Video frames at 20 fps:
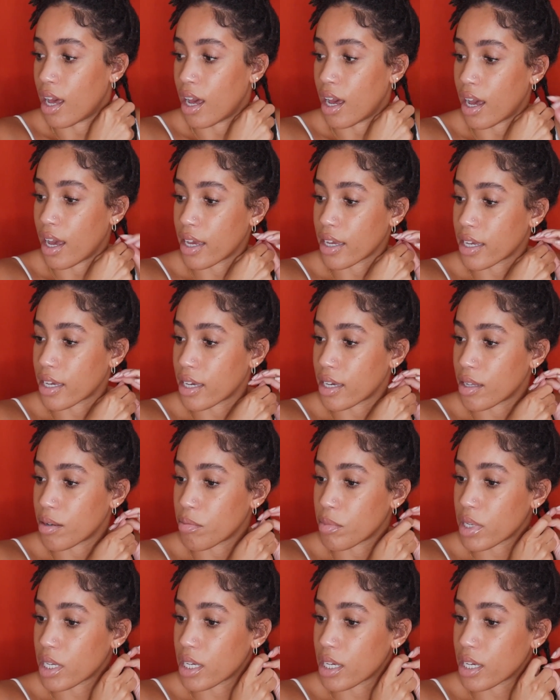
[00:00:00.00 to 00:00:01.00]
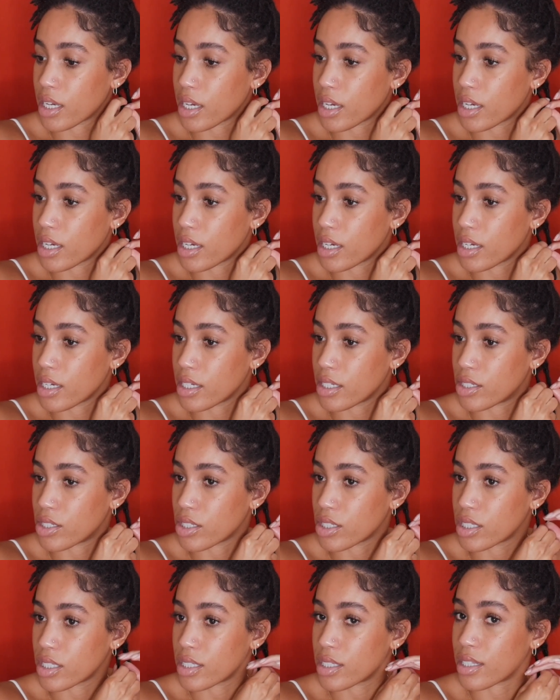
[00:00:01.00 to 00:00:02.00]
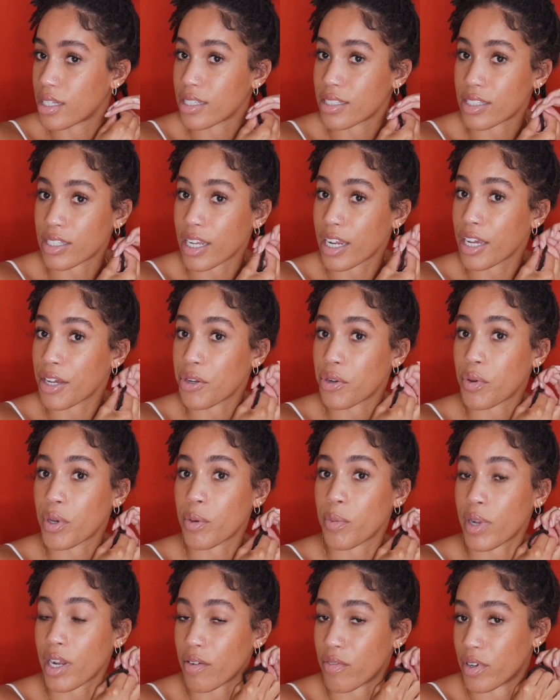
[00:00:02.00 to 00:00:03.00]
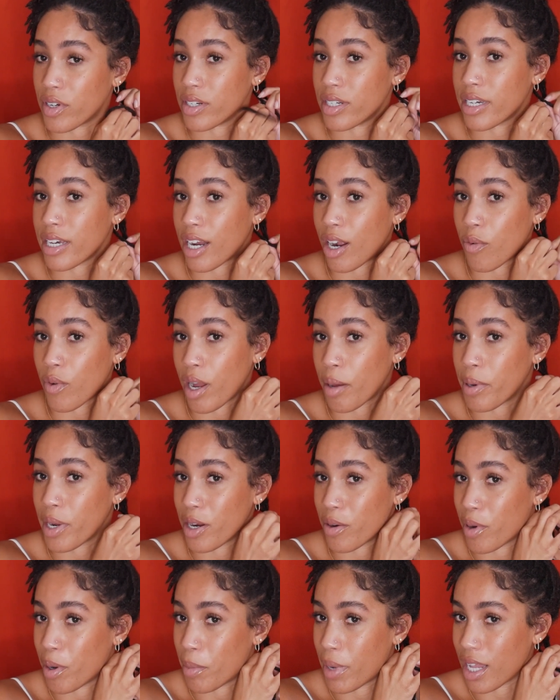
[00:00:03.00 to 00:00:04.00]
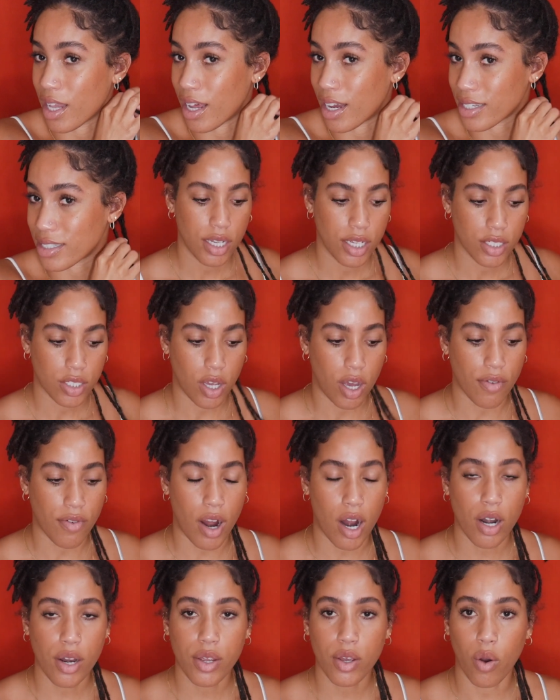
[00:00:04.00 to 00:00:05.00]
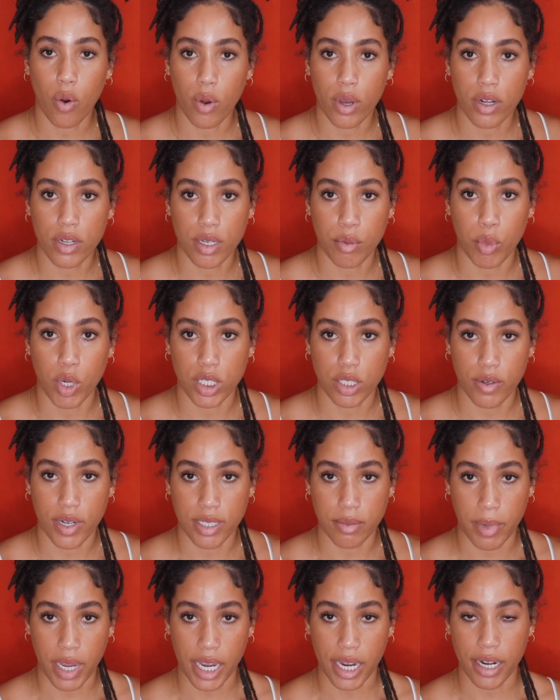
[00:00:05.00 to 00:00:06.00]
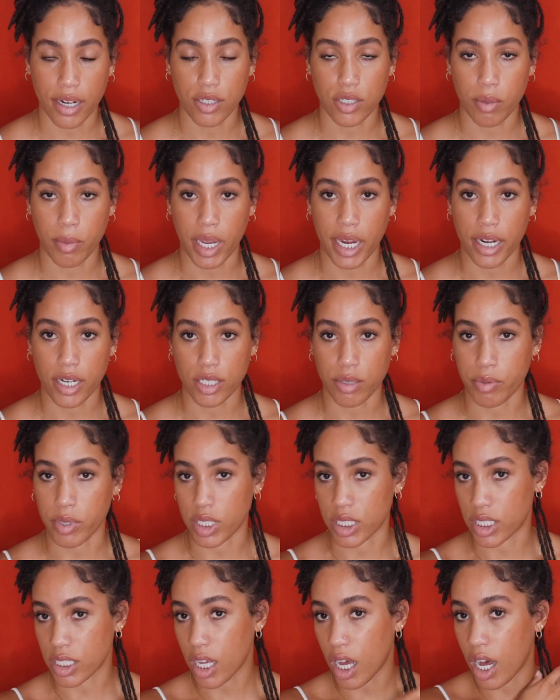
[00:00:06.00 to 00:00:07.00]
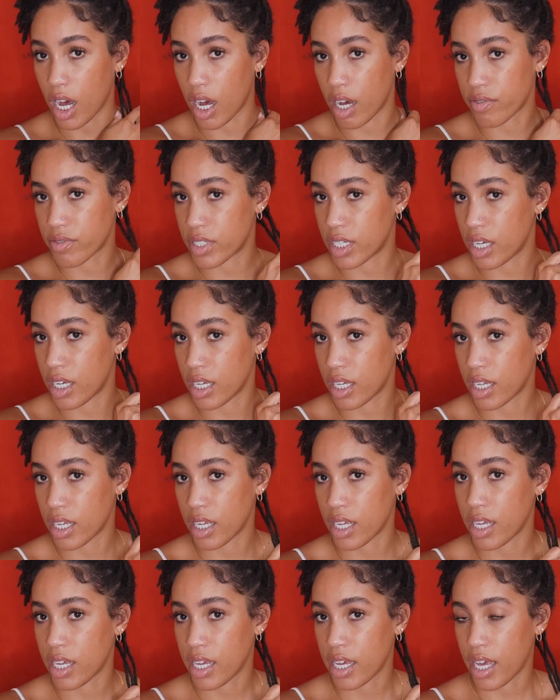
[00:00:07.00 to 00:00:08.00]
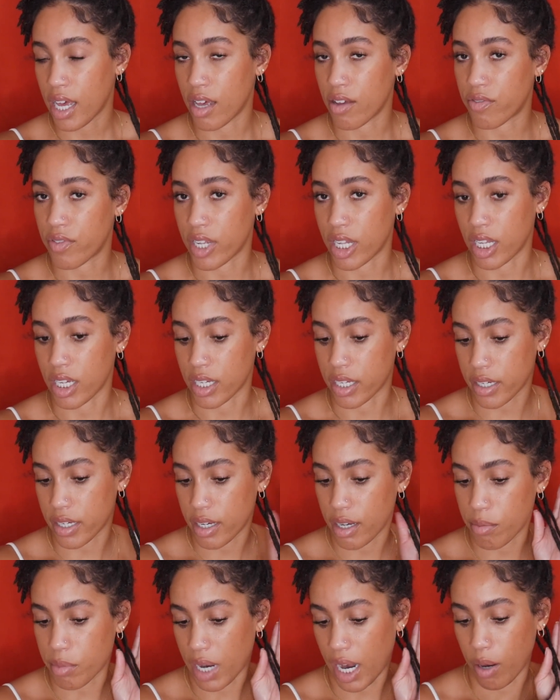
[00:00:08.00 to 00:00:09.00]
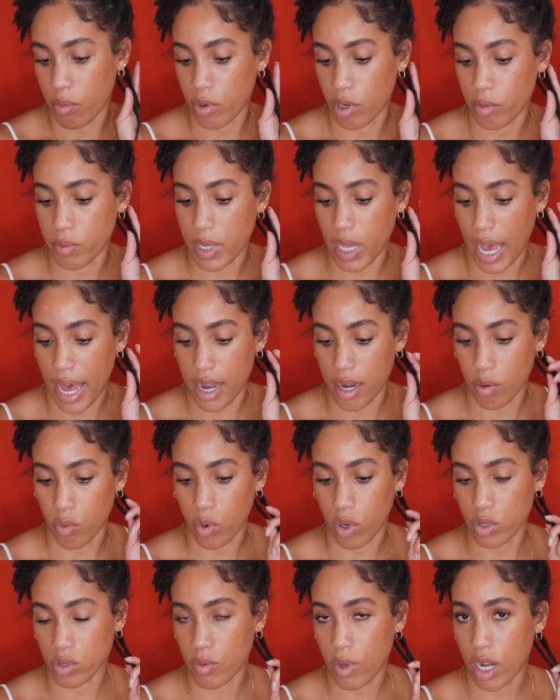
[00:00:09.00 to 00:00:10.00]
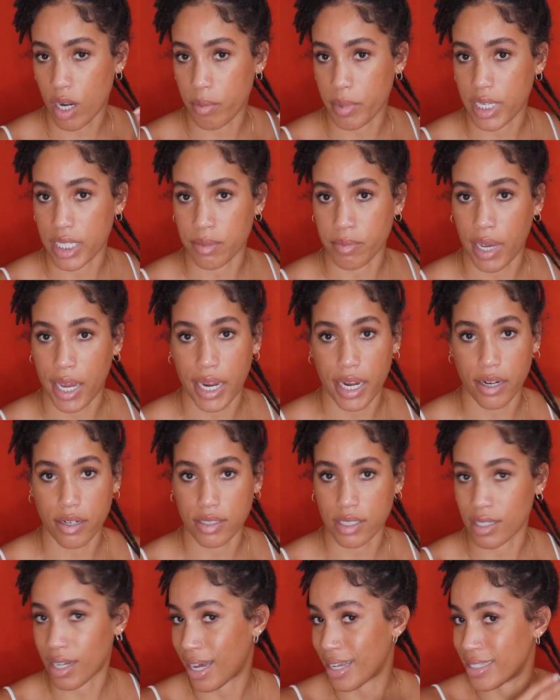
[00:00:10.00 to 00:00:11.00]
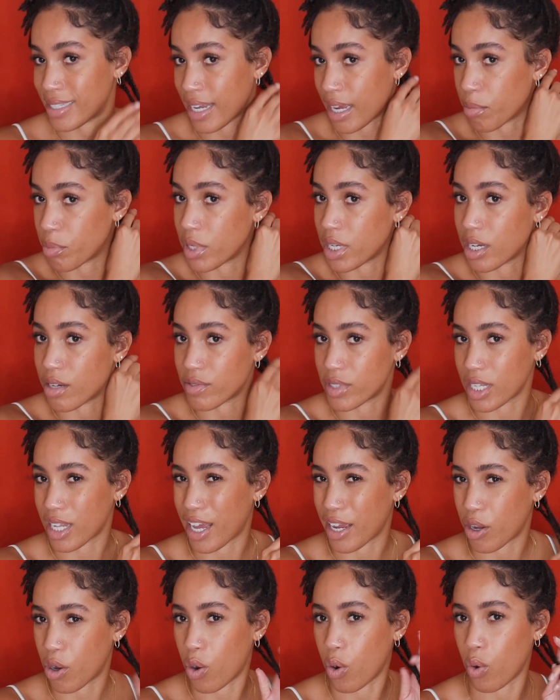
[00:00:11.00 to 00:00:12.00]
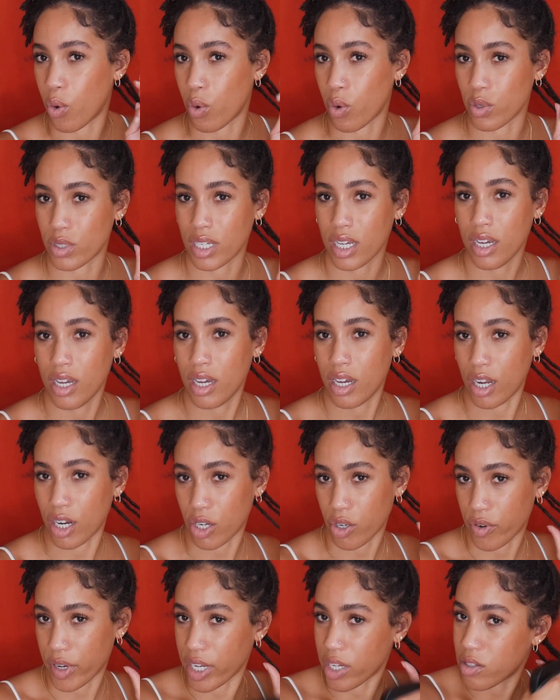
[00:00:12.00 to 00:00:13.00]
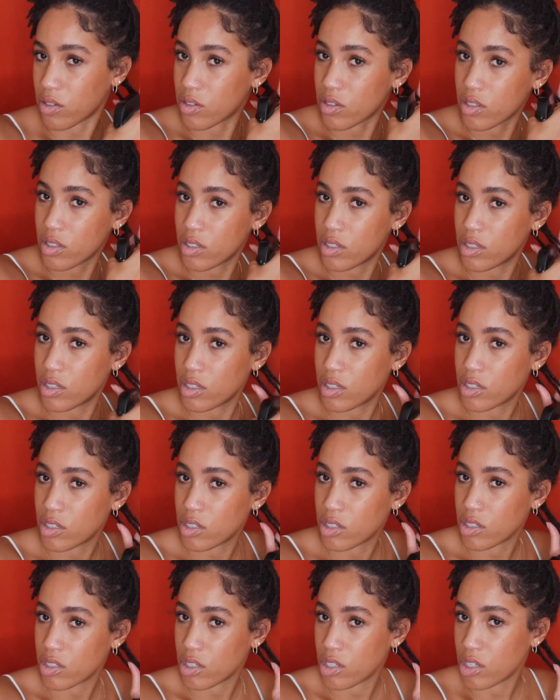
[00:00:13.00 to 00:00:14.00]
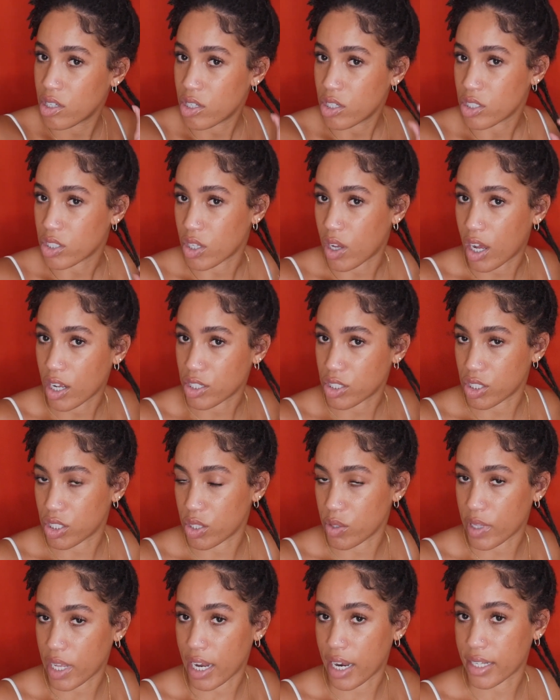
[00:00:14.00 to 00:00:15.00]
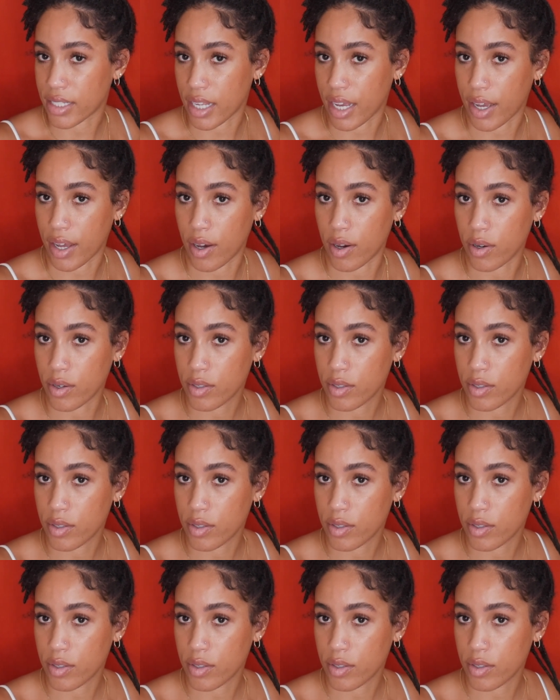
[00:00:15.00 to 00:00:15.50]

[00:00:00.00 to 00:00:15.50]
I can be just sitting and doing whatever and I'll wrap it around my locks. So I've already oiled and moisturized my hair, so my hair is pretty soft and feeling good, but I will be adding rose water because my hair is not damp enough to like hold a crinkle. So I'll just do that as I go.